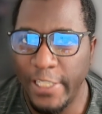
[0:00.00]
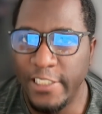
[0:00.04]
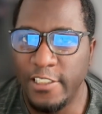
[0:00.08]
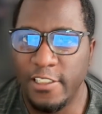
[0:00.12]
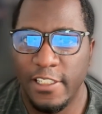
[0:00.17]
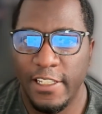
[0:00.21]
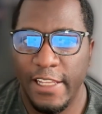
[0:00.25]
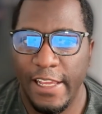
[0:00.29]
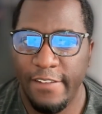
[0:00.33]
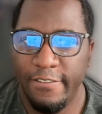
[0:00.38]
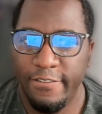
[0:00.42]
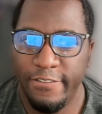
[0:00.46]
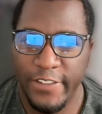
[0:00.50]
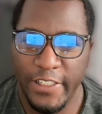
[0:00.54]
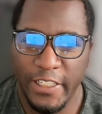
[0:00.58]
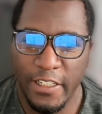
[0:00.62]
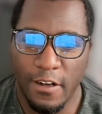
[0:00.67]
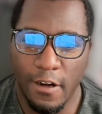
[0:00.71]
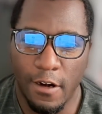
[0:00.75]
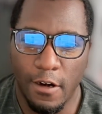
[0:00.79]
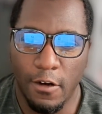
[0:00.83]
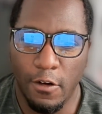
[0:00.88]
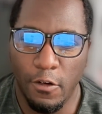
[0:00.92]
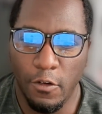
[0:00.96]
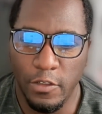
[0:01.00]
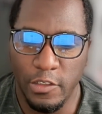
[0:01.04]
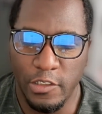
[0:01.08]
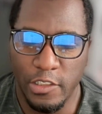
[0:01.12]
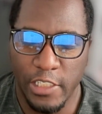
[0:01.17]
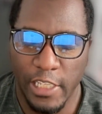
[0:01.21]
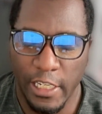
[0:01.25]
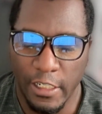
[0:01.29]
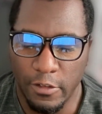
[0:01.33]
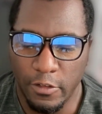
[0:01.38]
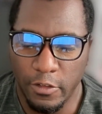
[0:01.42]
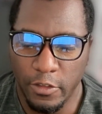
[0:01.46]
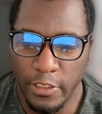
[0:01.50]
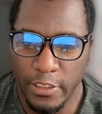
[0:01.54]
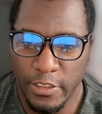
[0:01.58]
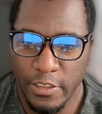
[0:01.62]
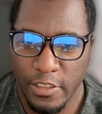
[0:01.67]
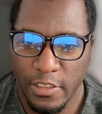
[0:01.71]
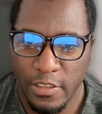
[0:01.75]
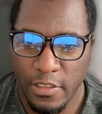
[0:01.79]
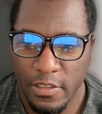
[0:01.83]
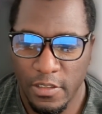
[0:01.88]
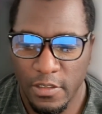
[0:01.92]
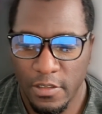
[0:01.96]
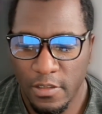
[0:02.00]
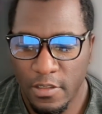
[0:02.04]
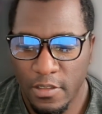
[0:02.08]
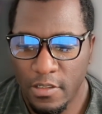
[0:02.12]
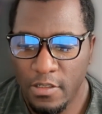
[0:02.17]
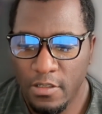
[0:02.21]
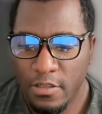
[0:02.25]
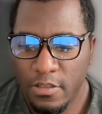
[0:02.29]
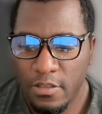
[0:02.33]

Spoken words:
It's basically like VR on steroids.